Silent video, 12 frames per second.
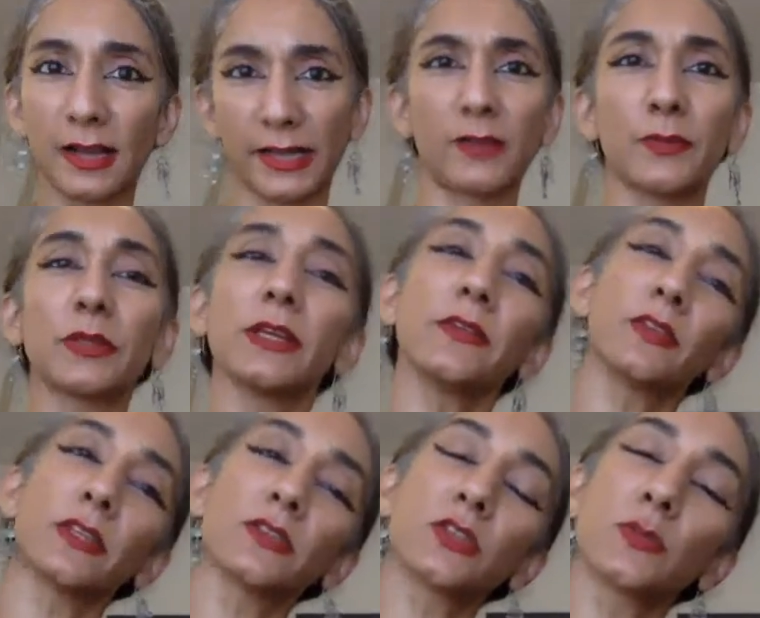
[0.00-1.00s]
I can't believe
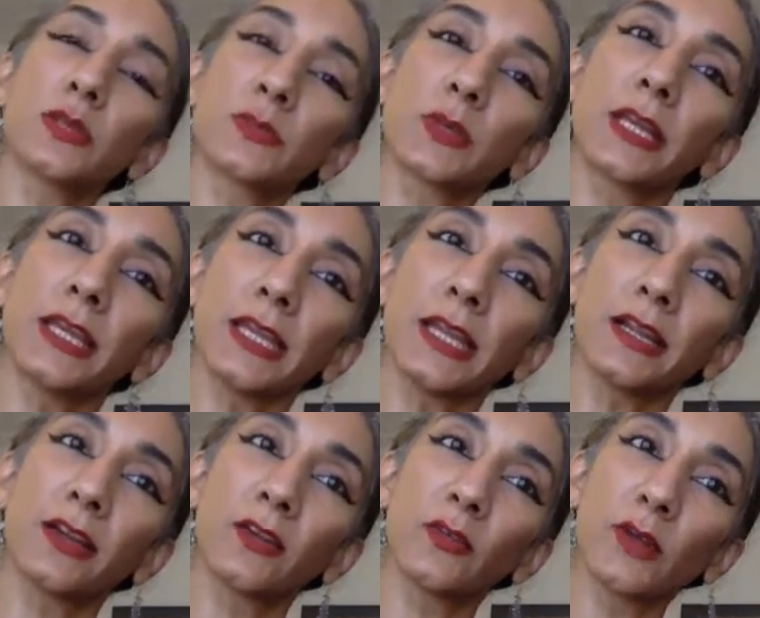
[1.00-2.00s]
this. She must be
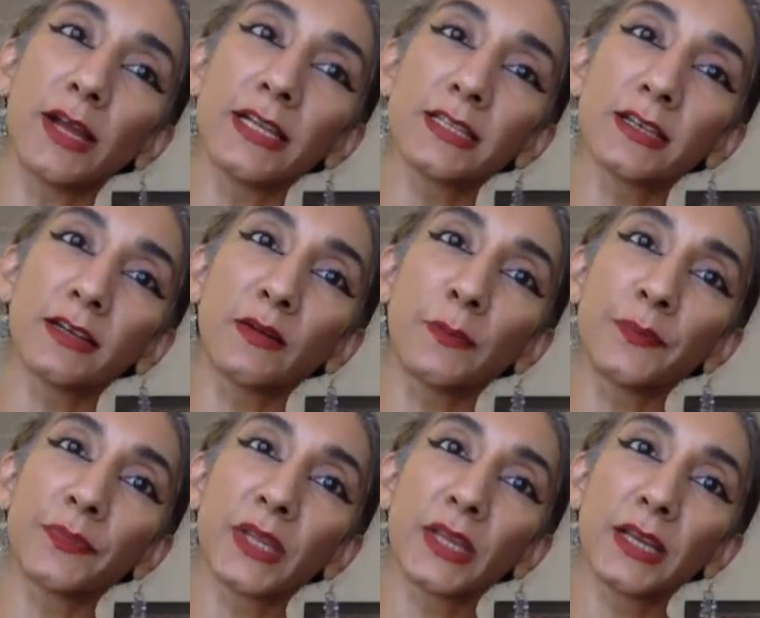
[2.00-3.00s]
kidding, right? Um,
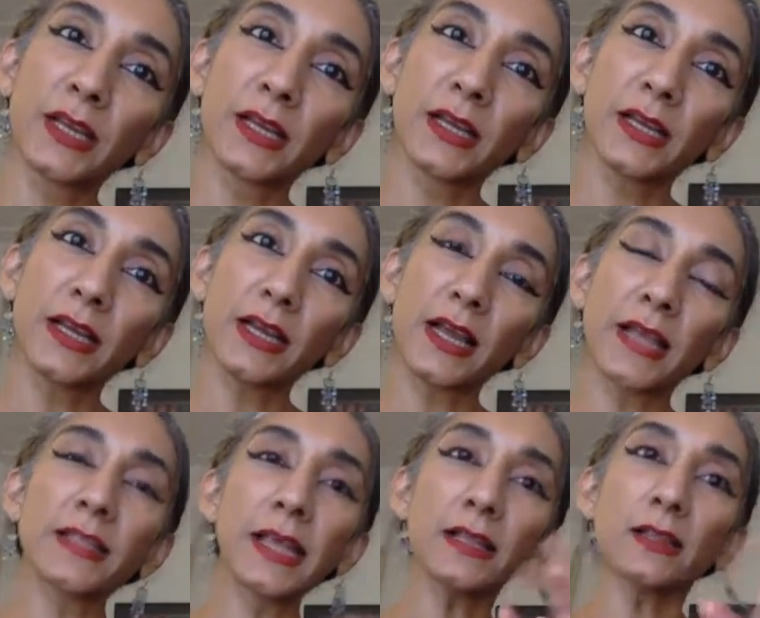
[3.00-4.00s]

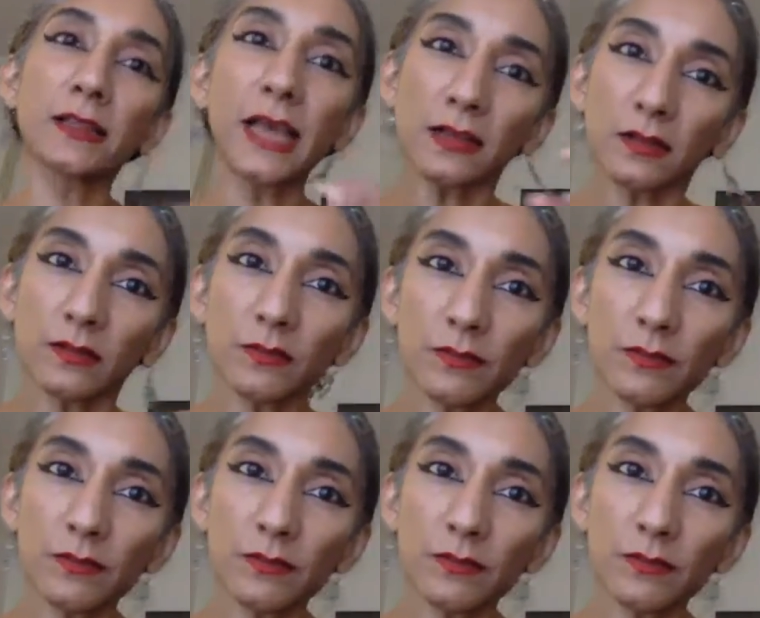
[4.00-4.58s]
and that that